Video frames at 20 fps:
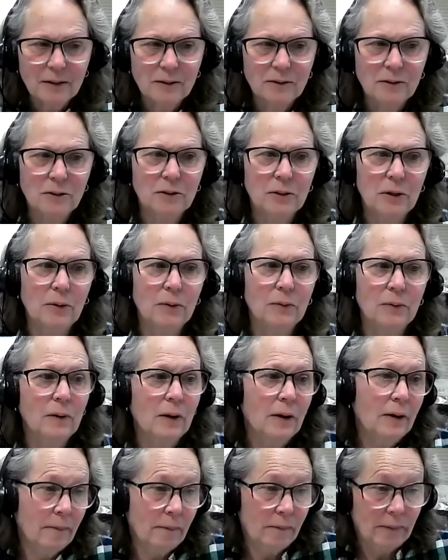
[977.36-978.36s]
So,
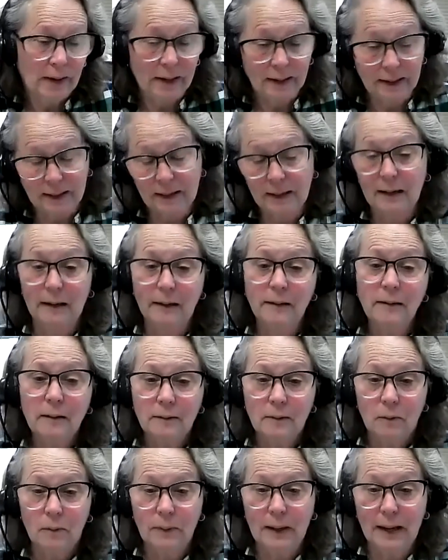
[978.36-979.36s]
again,
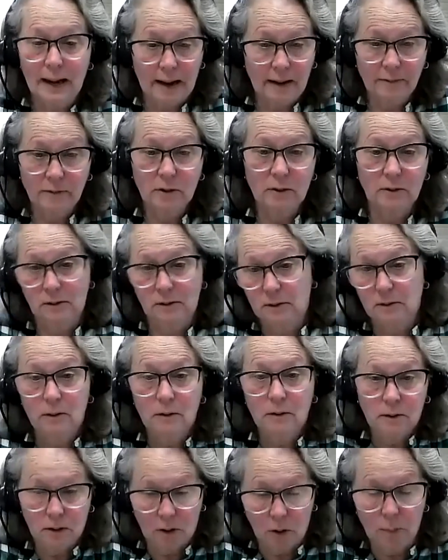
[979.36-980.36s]
we have to
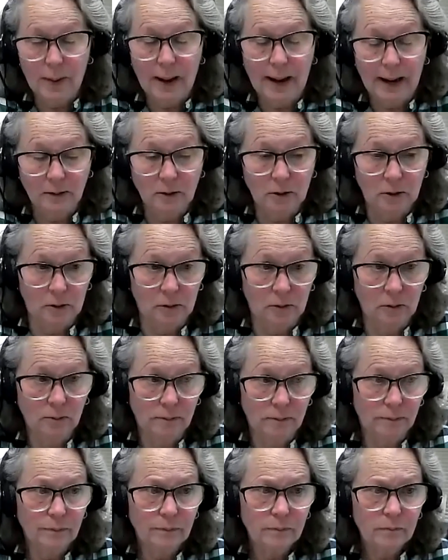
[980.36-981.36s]
go back to
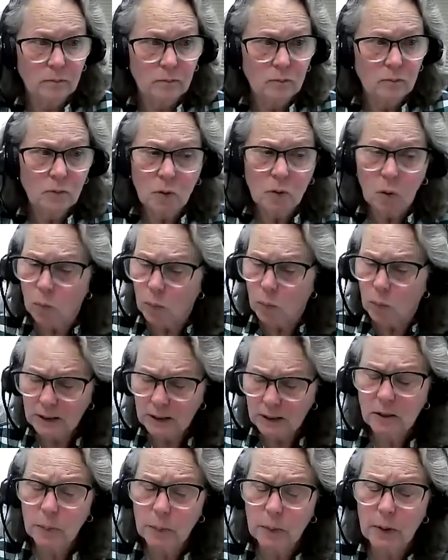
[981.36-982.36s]

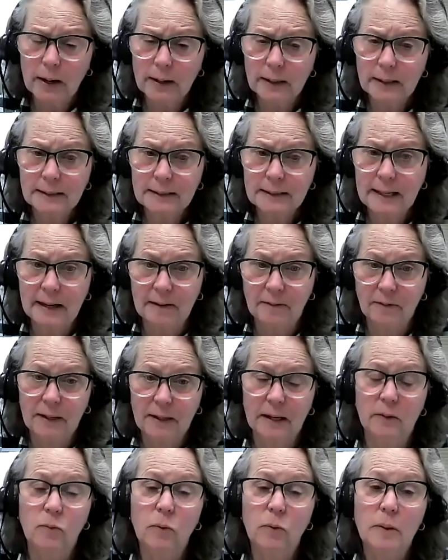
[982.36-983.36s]
was the product safe?
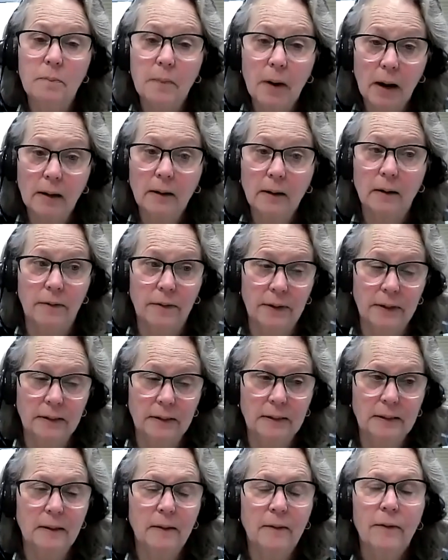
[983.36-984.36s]
Can we model
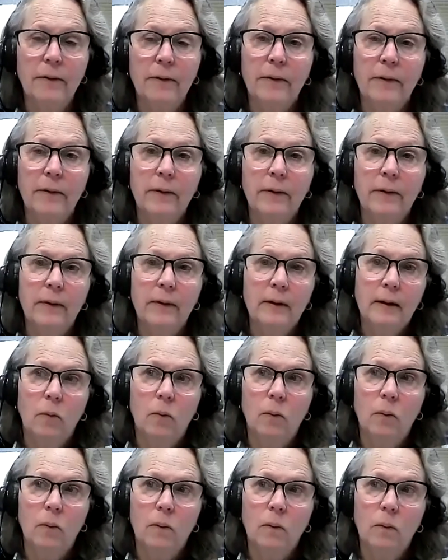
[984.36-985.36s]
this?
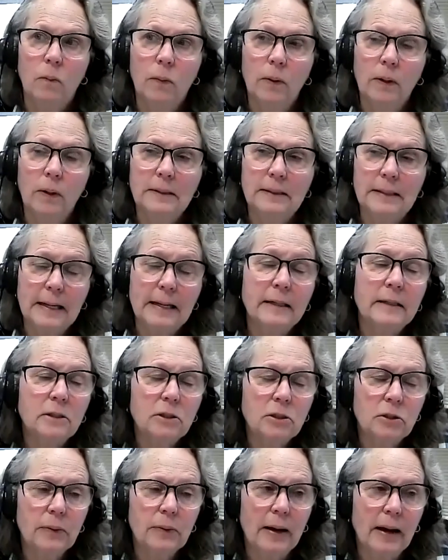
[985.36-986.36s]
What data
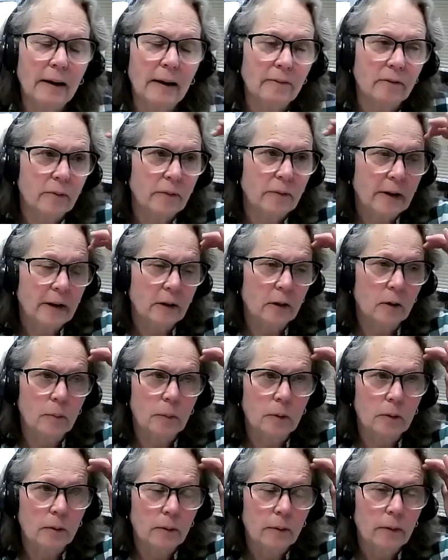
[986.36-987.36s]
do you have
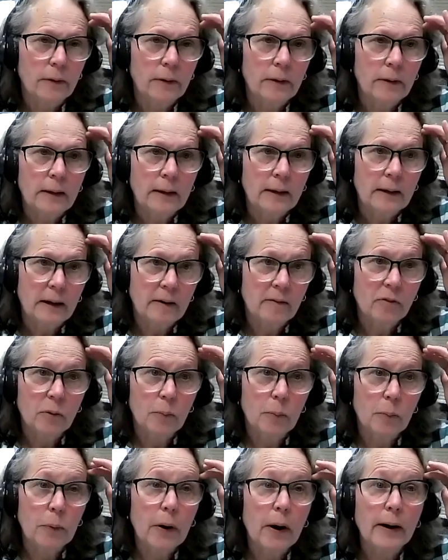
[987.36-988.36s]
available? If
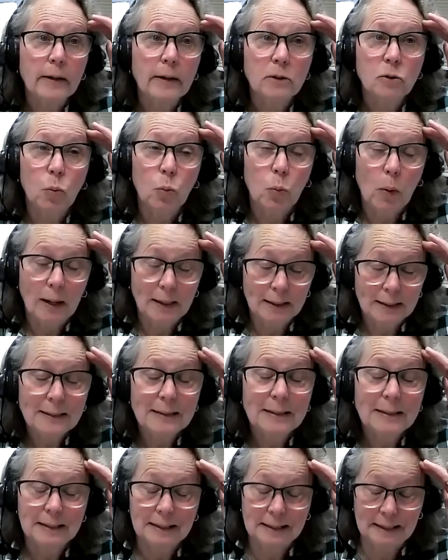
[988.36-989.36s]
the product
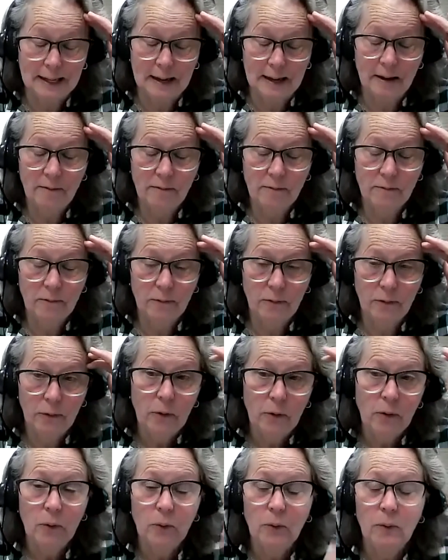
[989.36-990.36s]
wasn't safe,
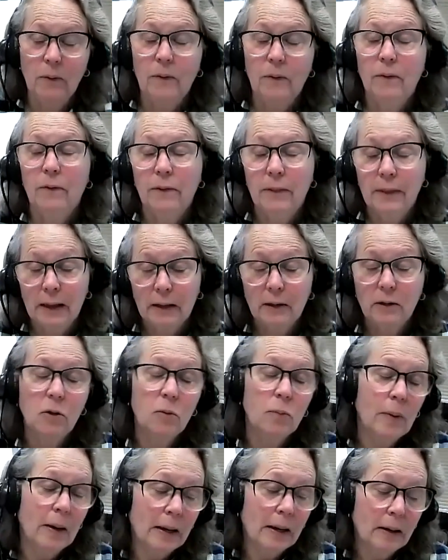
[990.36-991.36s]
then
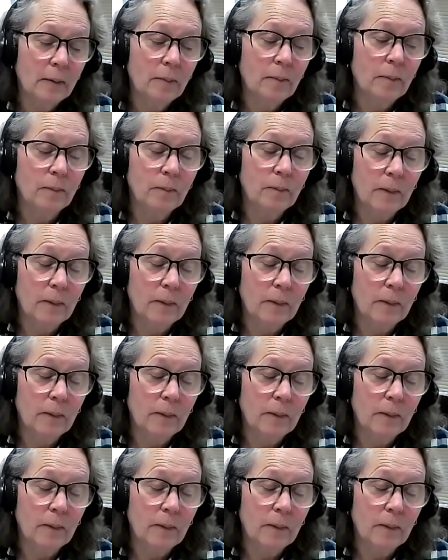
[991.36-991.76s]
you may